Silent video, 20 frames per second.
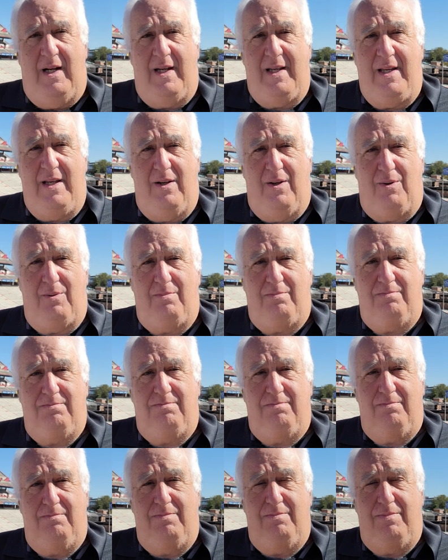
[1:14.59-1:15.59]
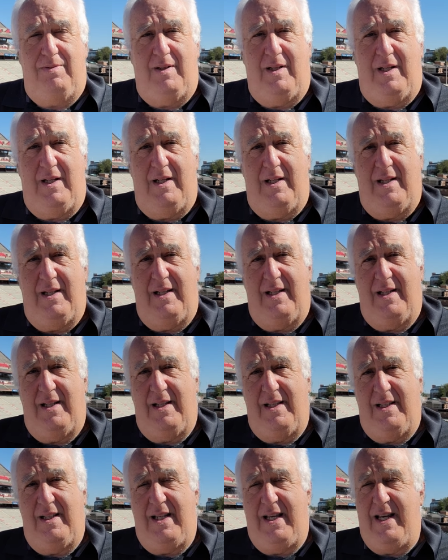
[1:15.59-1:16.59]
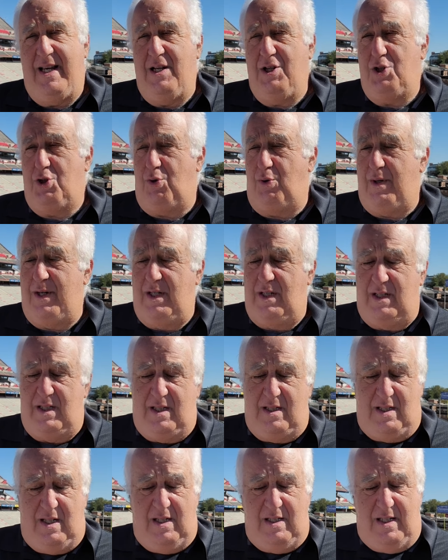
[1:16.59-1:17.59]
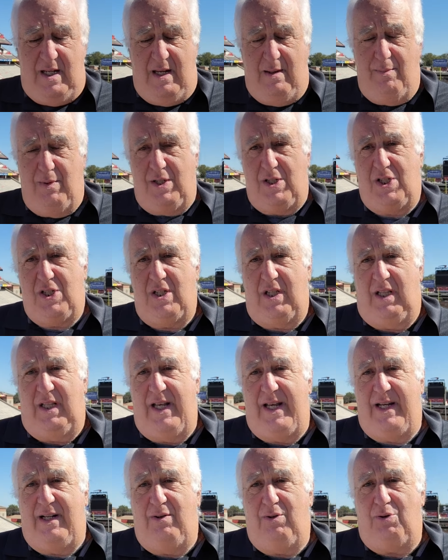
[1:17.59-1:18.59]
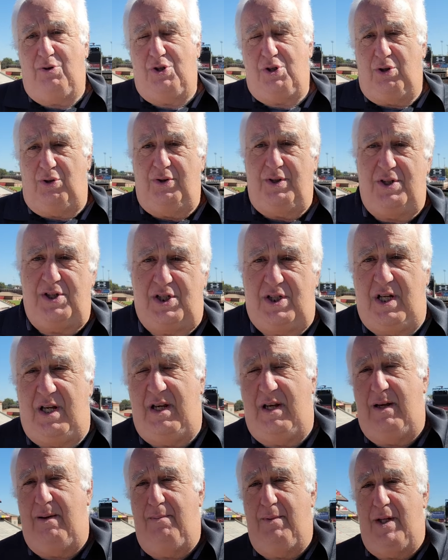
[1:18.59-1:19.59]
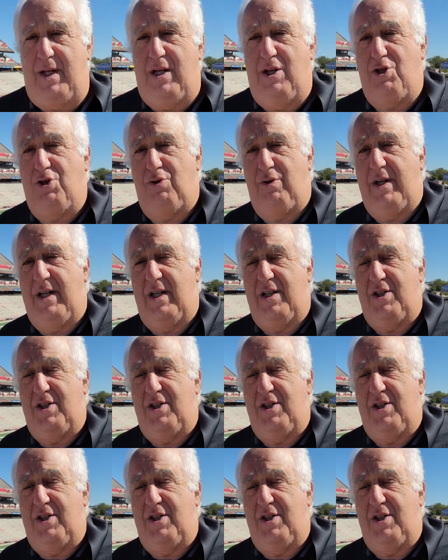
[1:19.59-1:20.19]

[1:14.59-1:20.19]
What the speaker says: You know, the injury to Demas lingers on this team, the injury to